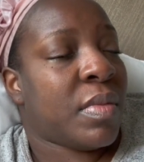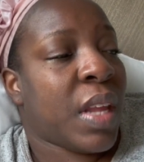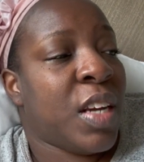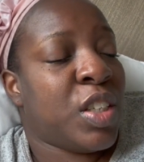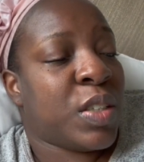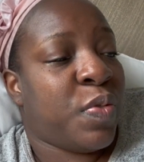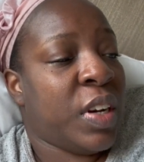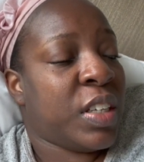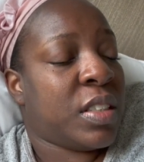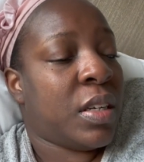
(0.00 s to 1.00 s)
I just
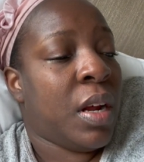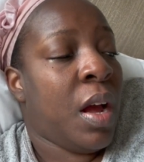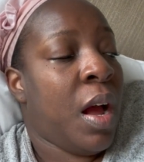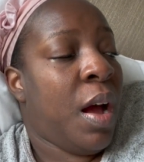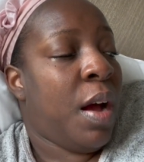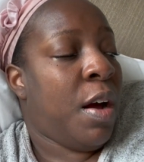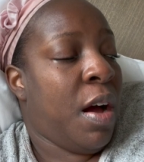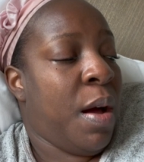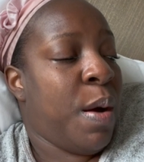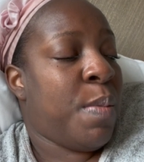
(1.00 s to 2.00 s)
finished
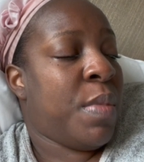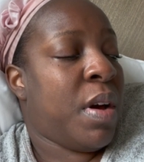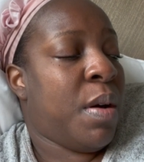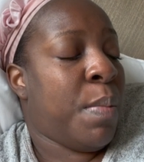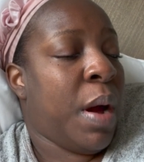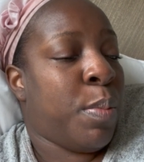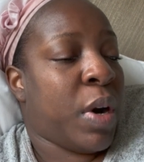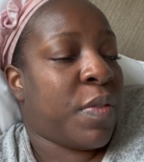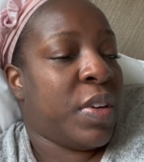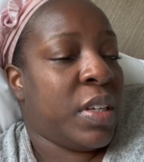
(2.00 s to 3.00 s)
um, my
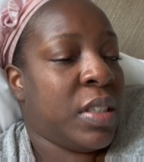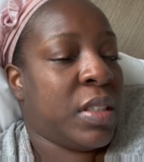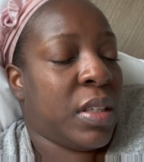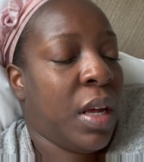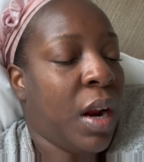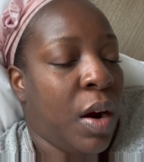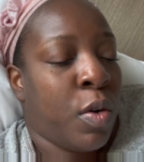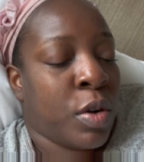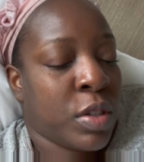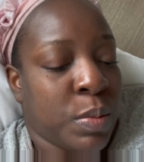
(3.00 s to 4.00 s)
breakfast and I
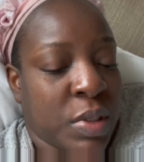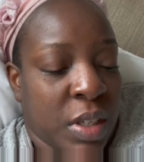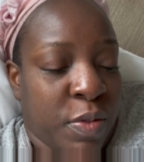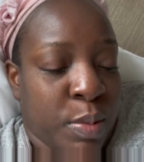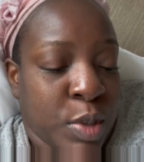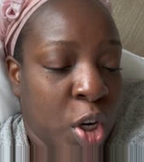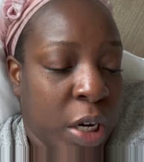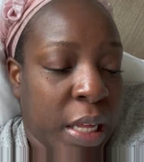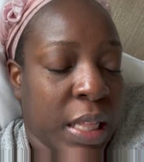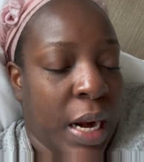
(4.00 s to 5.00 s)
ordered some stuff from
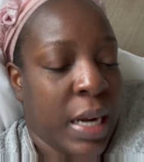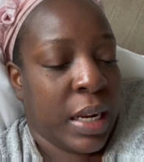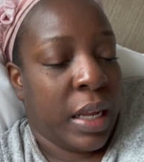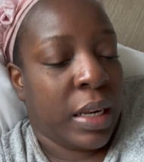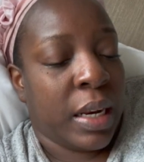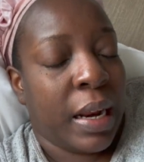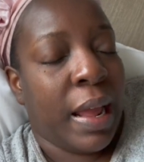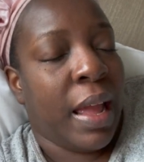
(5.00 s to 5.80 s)
Target that I needed.